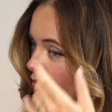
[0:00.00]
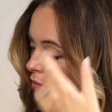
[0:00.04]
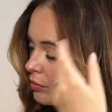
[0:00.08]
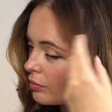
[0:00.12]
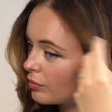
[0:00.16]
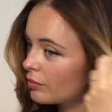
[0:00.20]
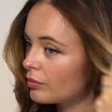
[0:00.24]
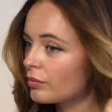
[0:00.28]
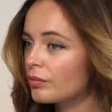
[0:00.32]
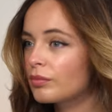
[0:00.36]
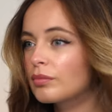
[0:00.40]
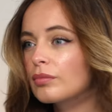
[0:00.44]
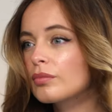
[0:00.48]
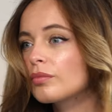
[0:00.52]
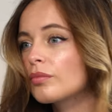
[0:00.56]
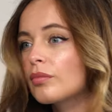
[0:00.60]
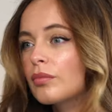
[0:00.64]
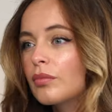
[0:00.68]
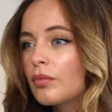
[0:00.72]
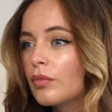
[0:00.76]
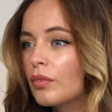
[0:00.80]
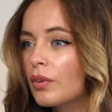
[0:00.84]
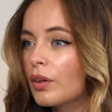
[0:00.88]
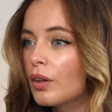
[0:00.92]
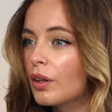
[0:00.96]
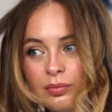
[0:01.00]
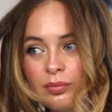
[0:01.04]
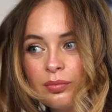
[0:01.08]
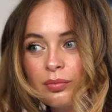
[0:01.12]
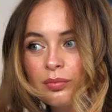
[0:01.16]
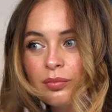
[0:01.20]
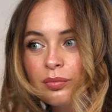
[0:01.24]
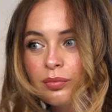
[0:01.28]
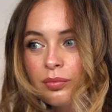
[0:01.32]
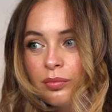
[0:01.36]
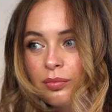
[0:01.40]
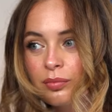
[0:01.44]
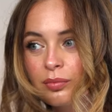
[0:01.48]

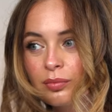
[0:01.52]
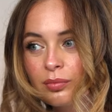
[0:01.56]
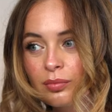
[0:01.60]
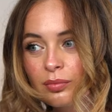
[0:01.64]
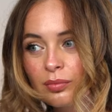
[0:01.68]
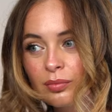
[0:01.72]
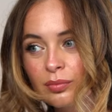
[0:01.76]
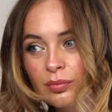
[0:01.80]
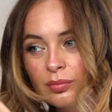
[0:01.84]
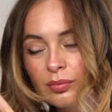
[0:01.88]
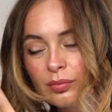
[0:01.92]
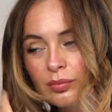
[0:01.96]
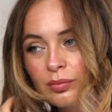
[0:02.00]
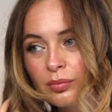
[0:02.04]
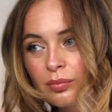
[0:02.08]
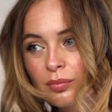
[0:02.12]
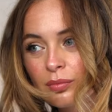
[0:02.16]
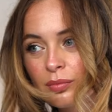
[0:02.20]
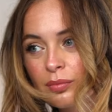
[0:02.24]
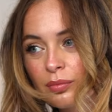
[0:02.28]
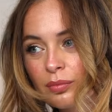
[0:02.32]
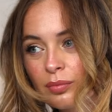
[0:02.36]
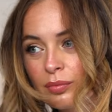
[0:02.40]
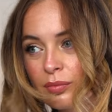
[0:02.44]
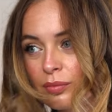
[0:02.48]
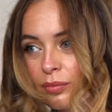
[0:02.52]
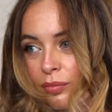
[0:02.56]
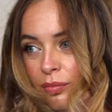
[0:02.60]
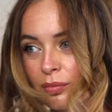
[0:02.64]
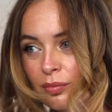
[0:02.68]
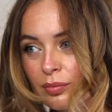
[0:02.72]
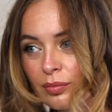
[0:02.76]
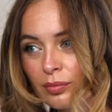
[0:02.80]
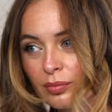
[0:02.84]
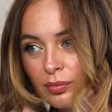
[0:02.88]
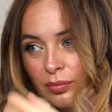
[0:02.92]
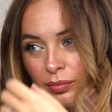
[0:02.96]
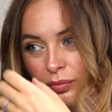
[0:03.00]
Nothing is said.